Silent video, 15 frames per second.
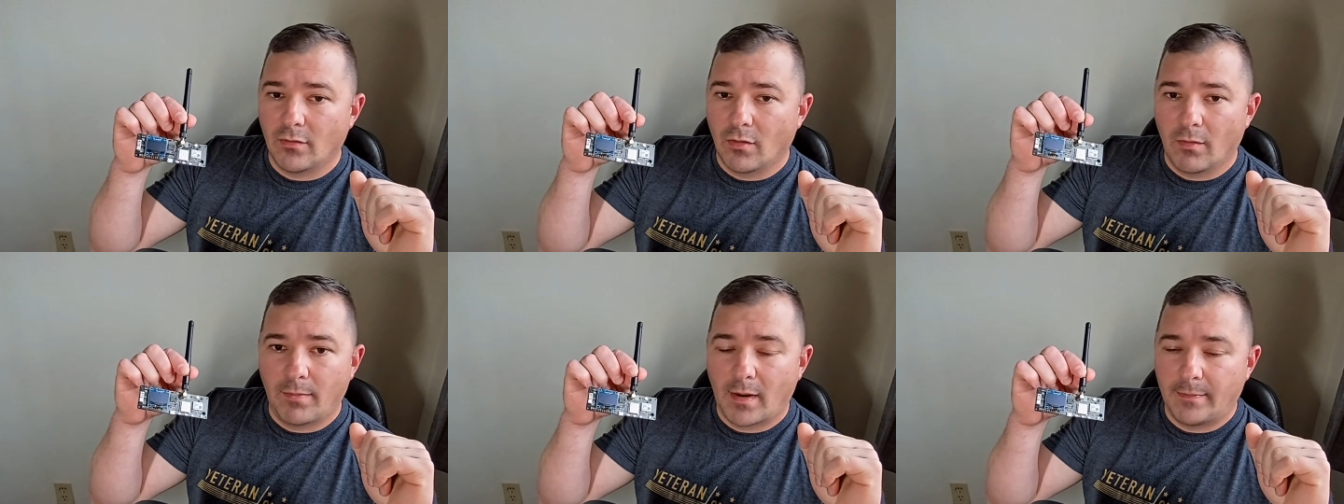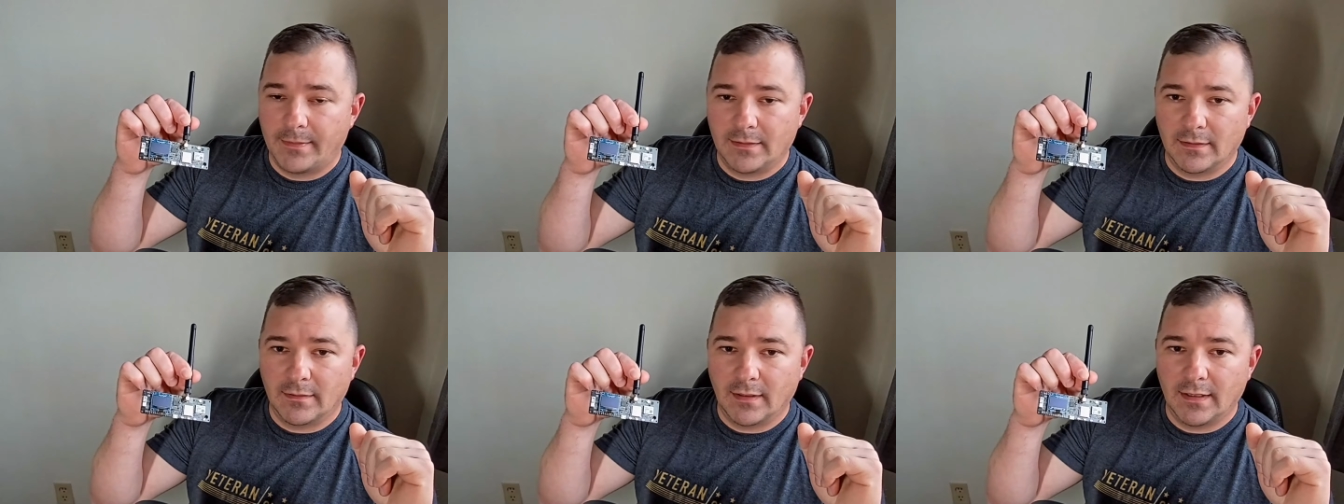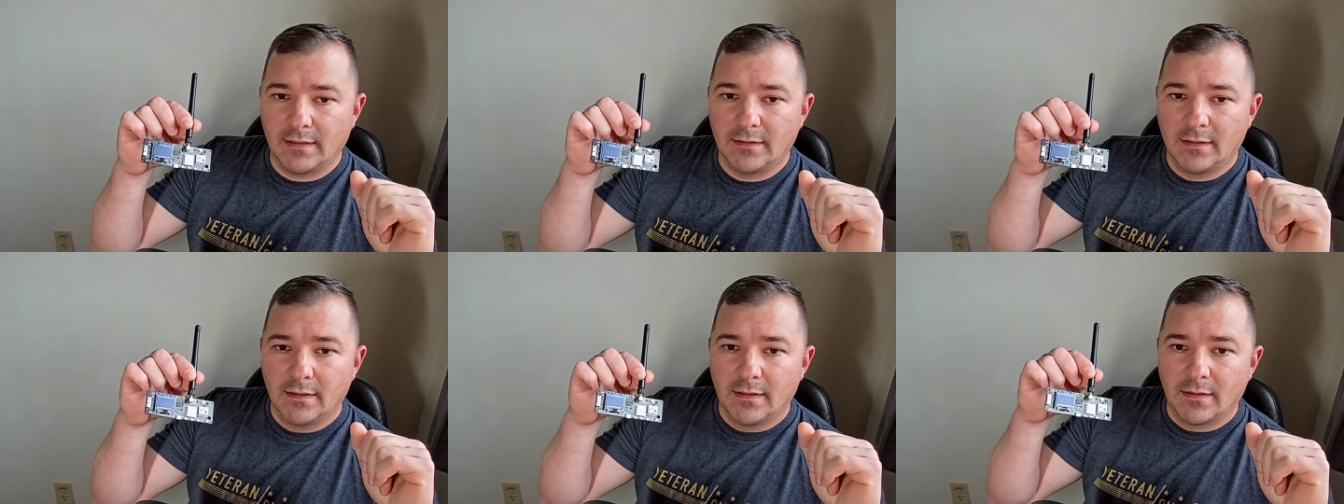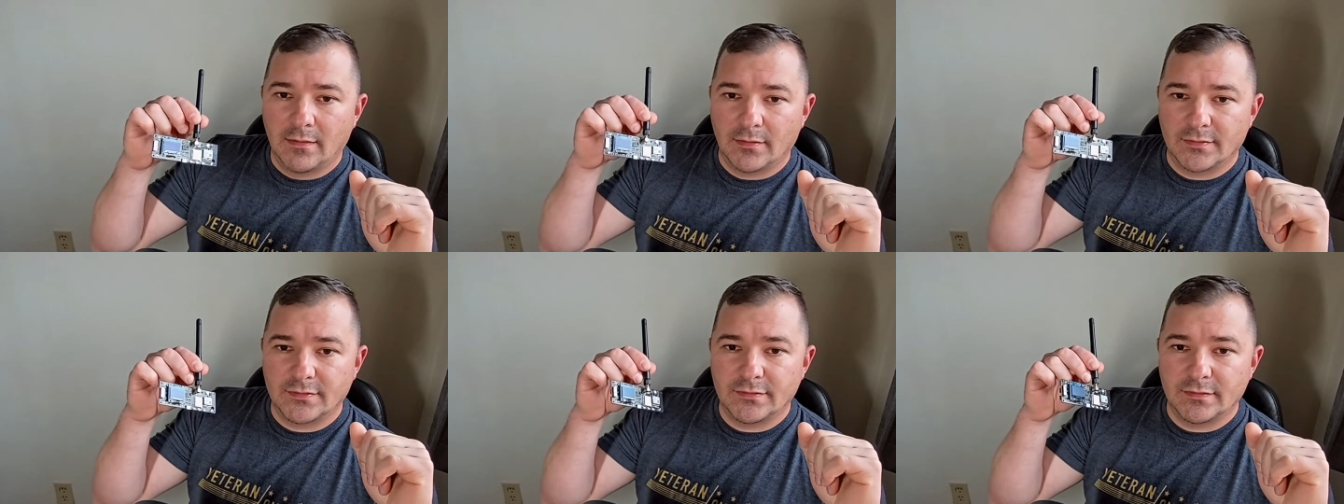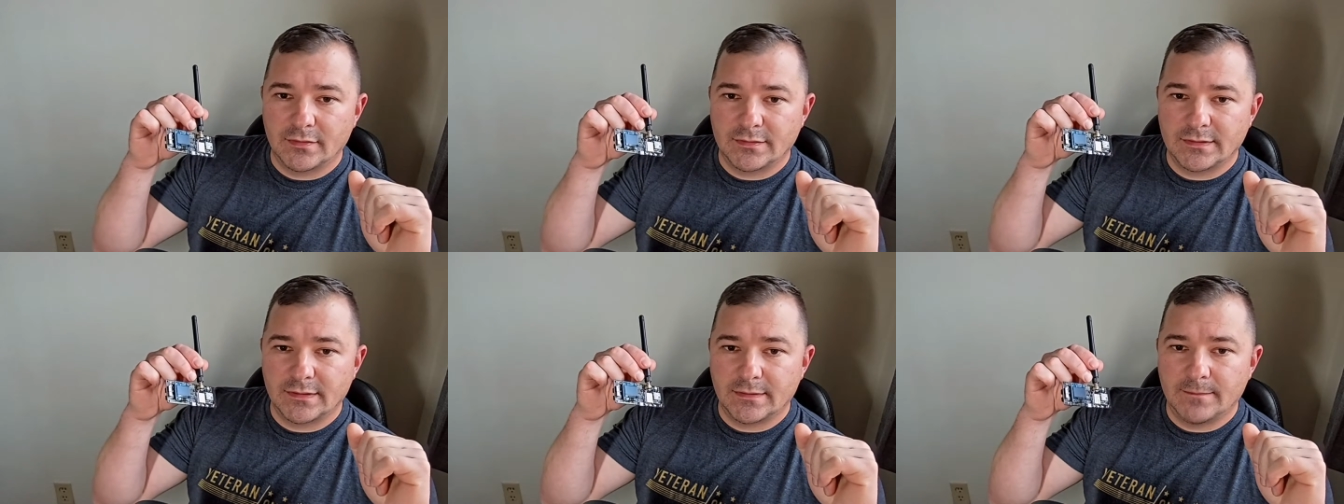in popularity. I
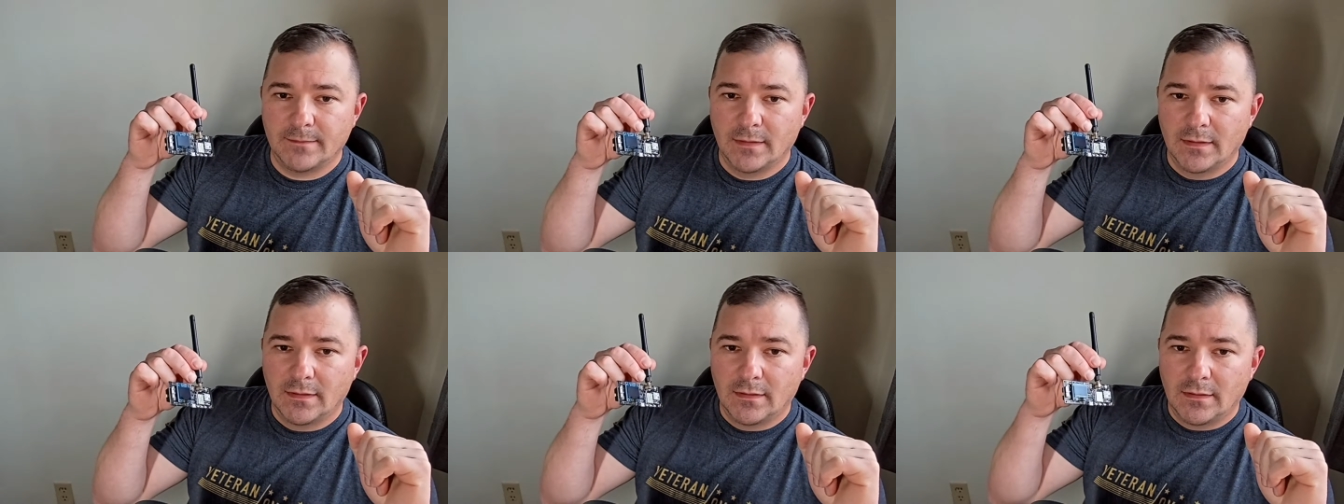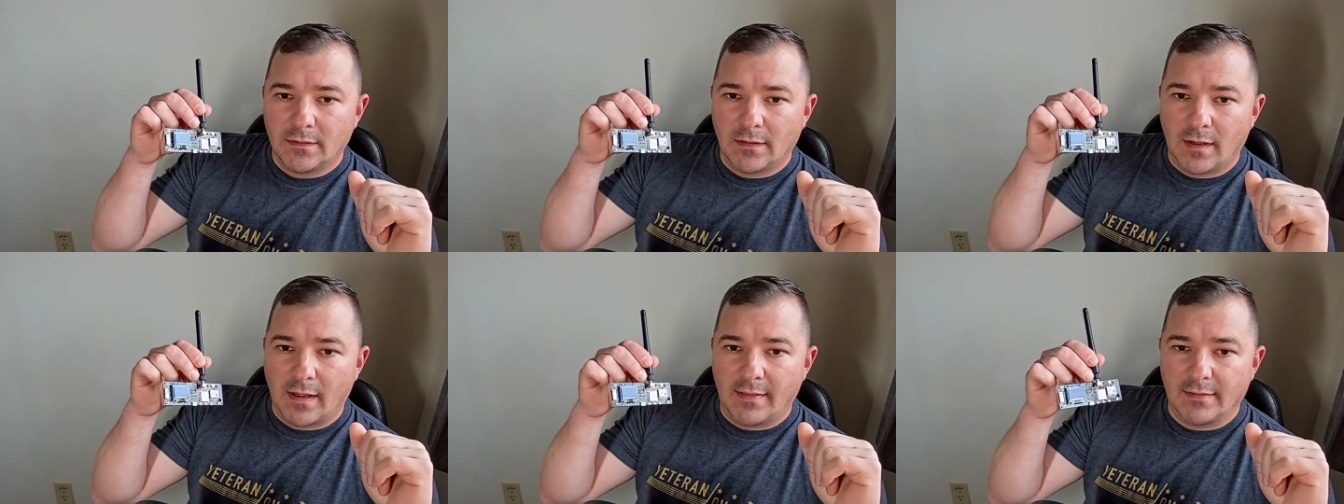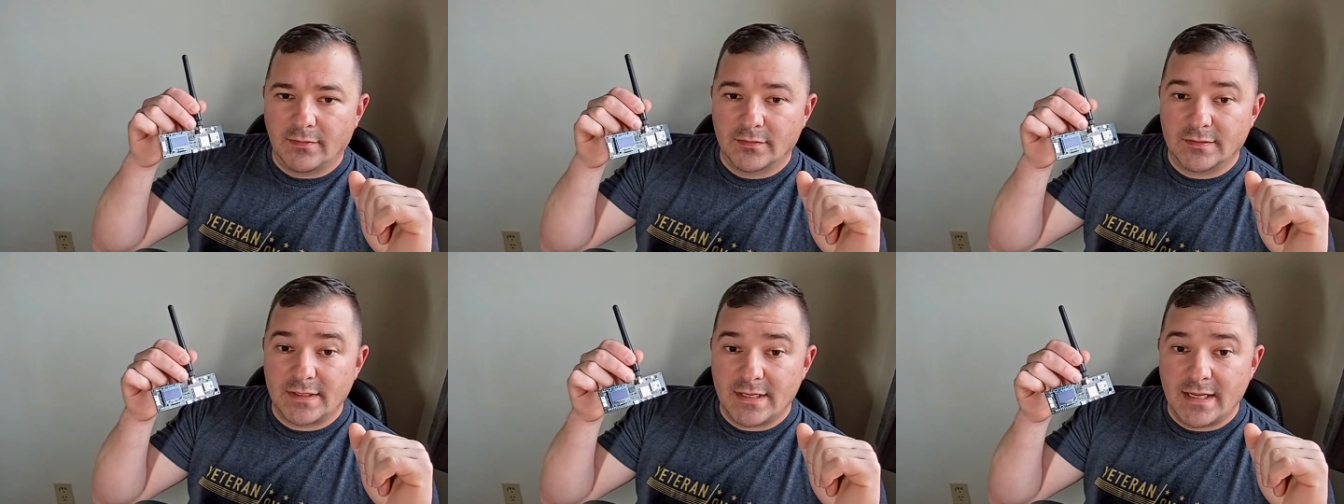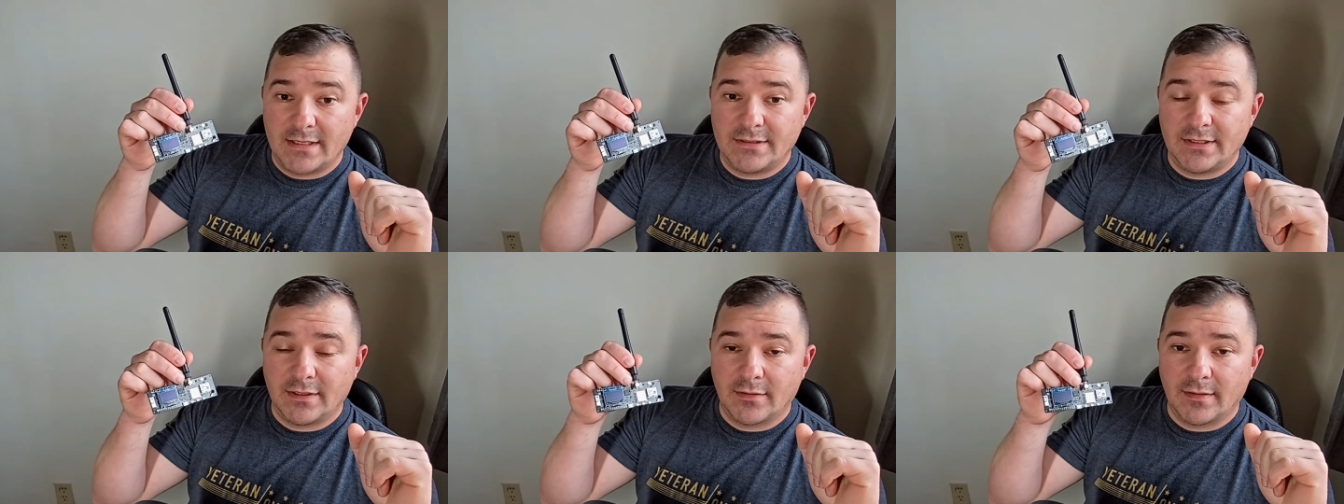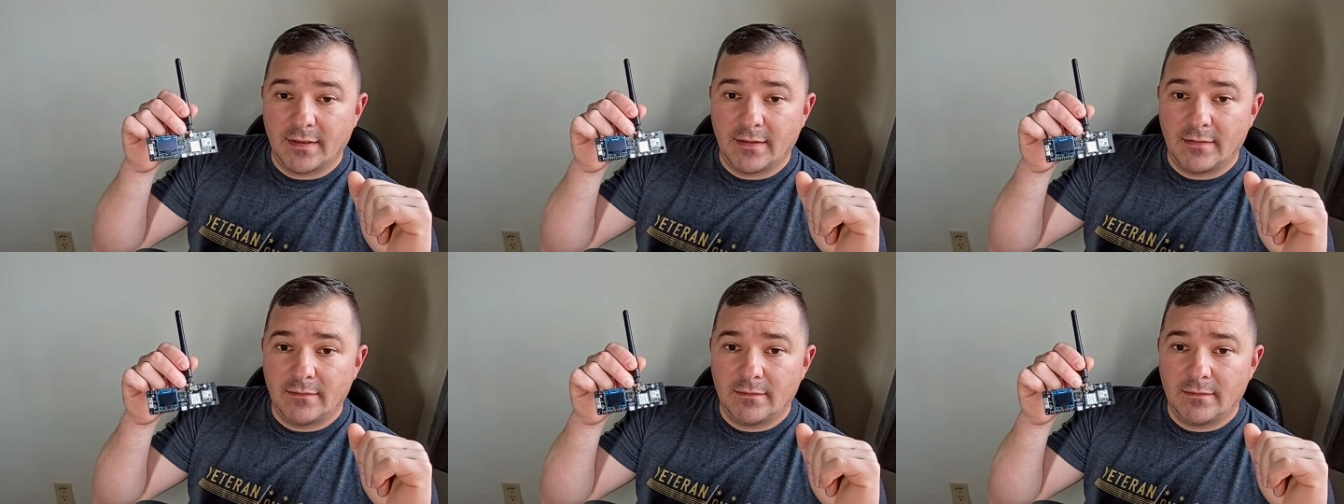think there's a niche here that